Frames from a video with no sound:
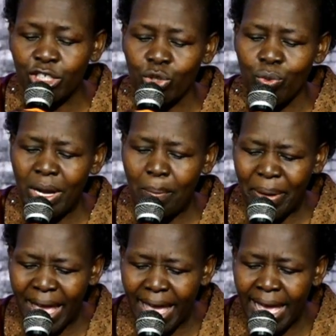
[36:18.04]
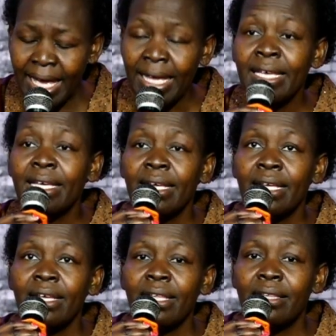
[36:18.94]
you will pay
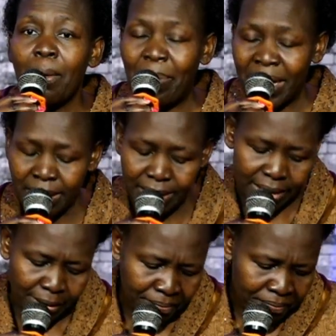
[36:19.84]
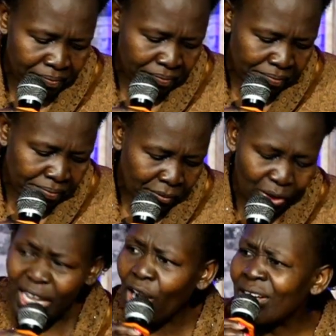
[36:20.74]
the penalty.
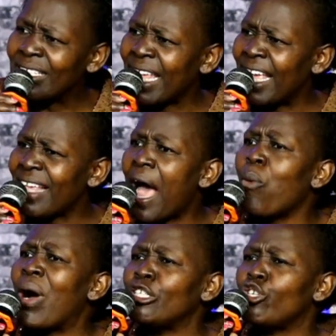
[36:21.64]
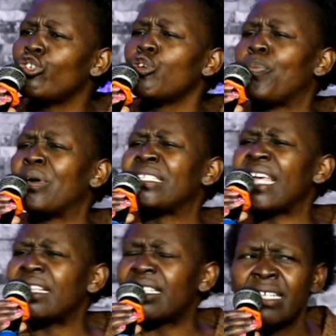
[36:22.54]
And the Lord says, I want you to
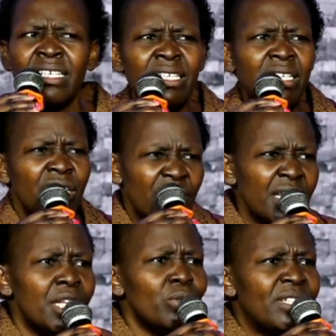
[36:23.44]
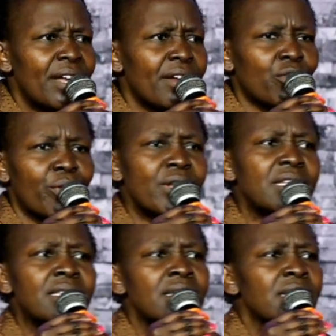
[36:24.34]
possess new
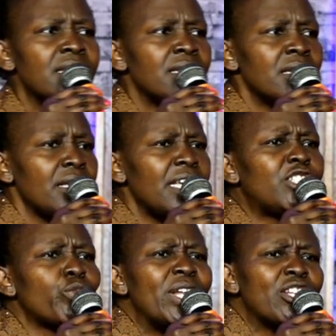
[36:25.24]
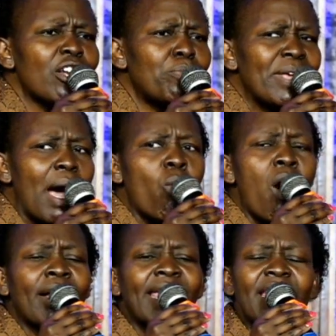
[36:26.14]
territories. It will not be a
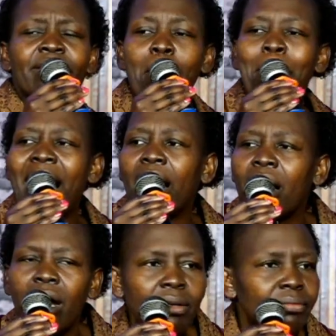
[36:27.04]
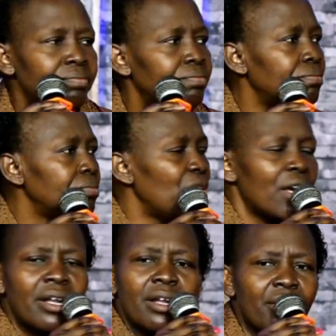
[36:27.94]
walk in the park. No,
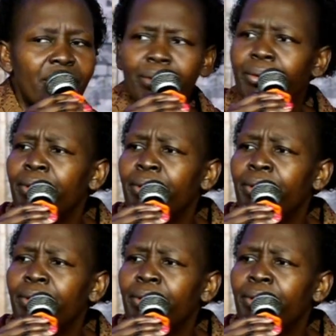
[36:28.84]
no, no, no, no.